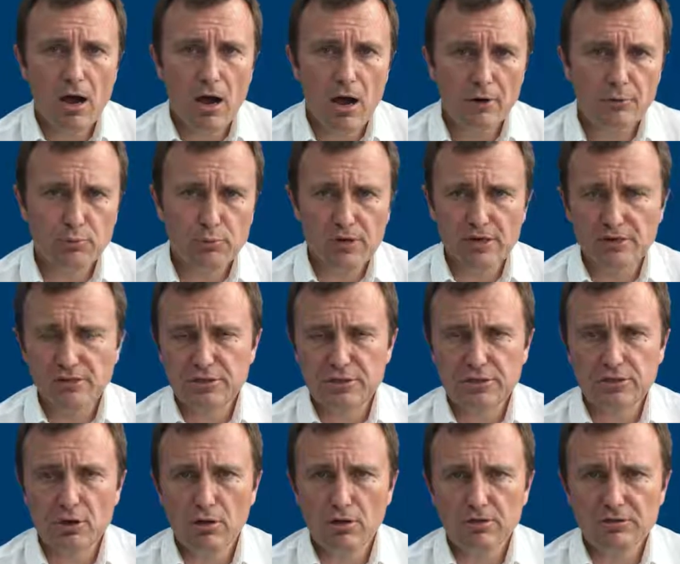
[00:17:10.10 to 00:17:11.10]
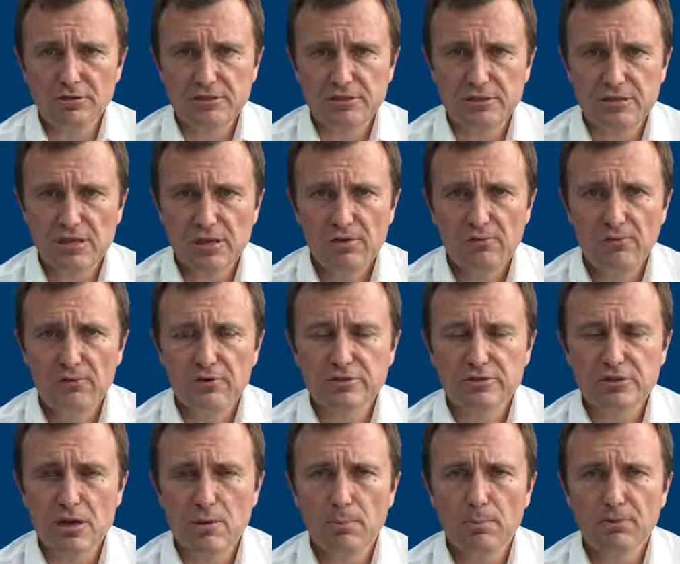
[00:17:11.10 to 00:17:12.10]
hardware technologies, for
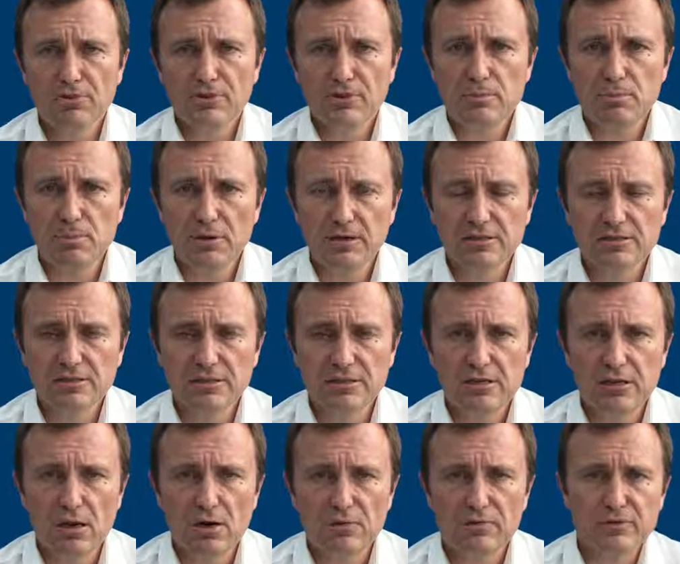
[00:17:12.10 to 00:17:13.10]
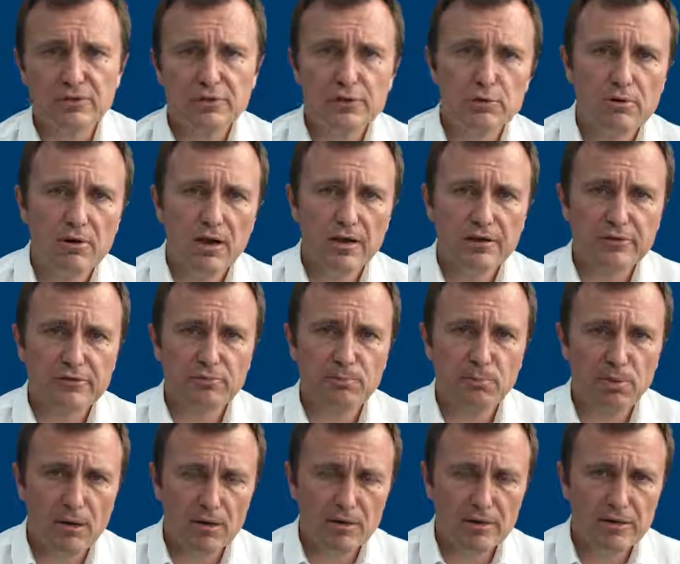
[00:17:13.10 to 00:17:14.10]
example, the ability of a new kind
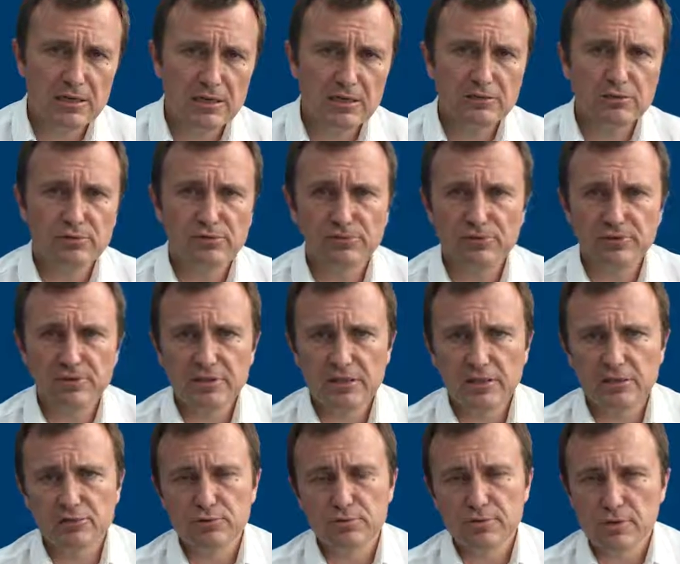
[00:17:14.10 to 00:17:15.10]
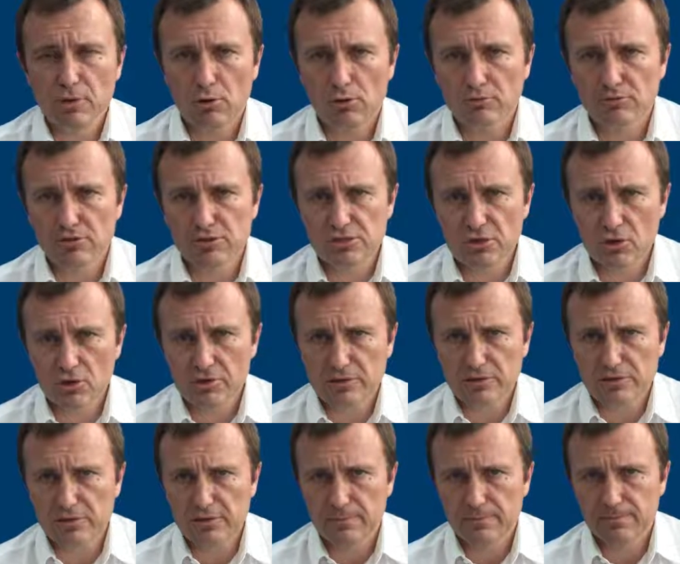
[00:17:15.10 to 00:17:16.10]
of plug to fit into an old
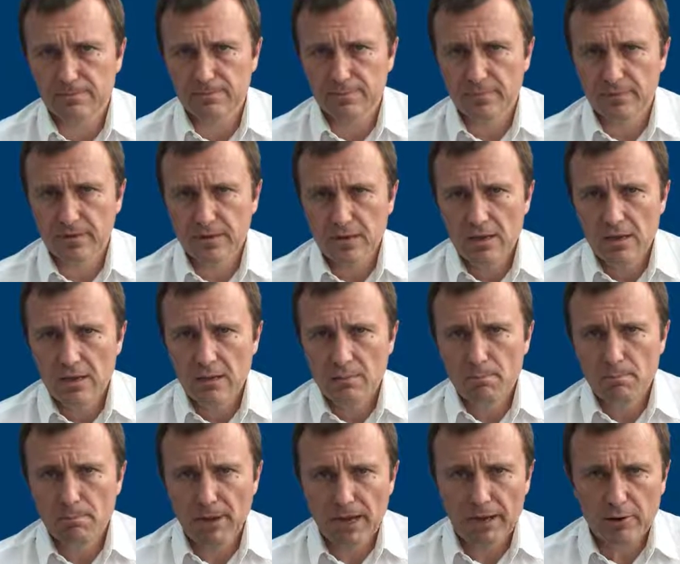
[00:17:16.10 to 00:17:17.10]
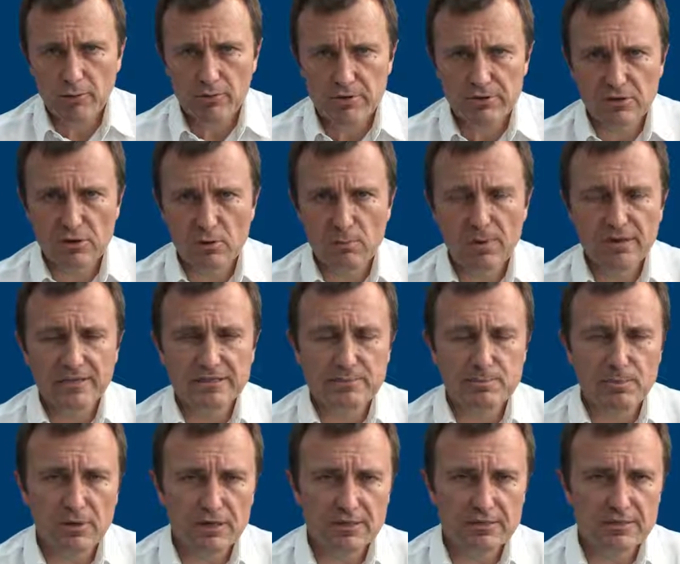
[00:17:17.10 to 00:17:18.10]
socket. Backward
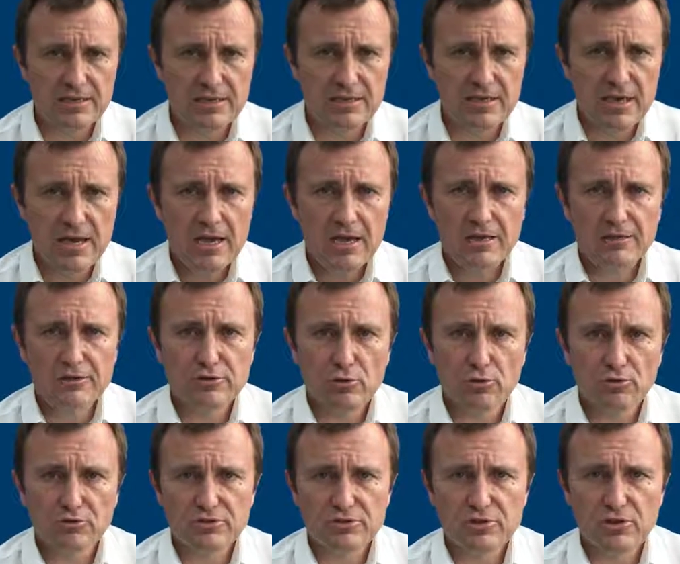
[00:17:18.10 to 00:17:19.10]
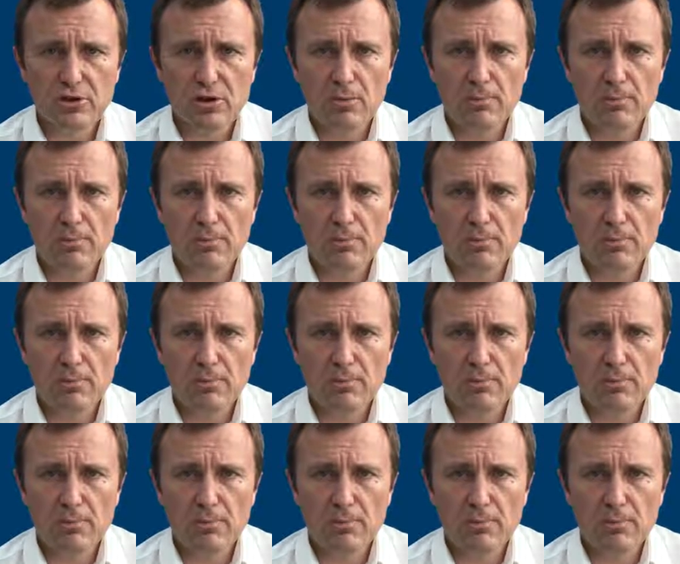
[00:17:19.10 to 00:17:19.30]
compatibility is also